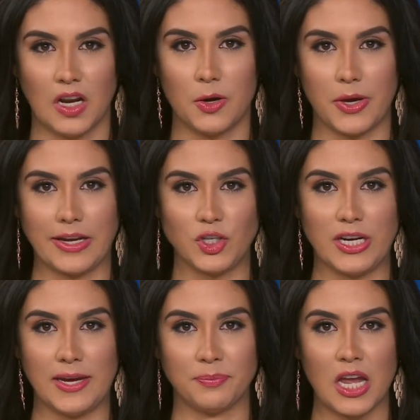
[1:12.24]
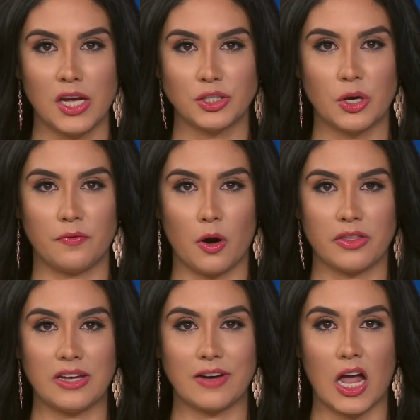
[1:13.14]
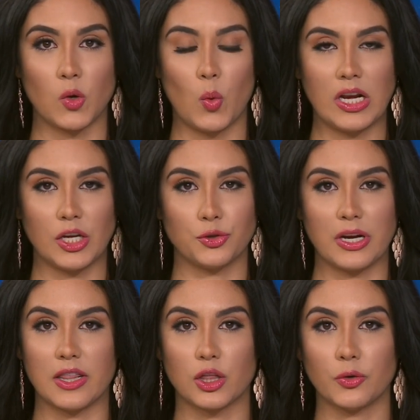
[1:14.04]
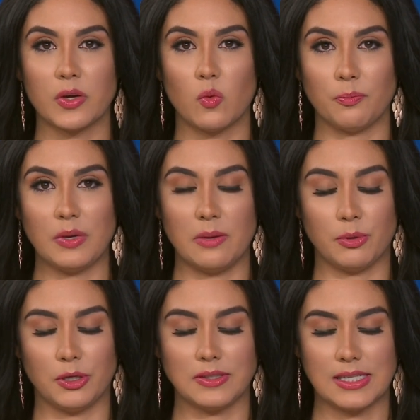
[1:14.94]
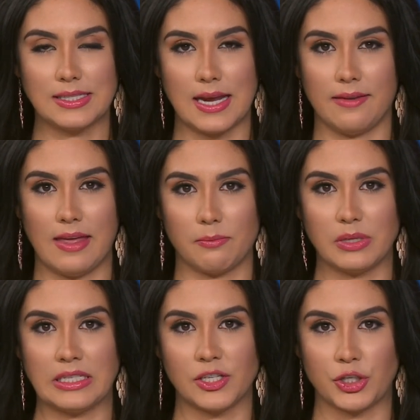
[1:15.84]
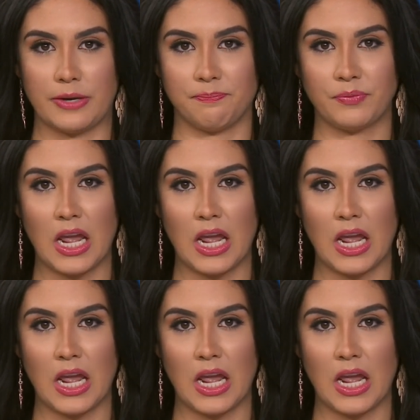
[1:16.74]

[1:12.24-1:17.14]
Okay, Jeannie. So far, they have gotten 131 people to sign that petition.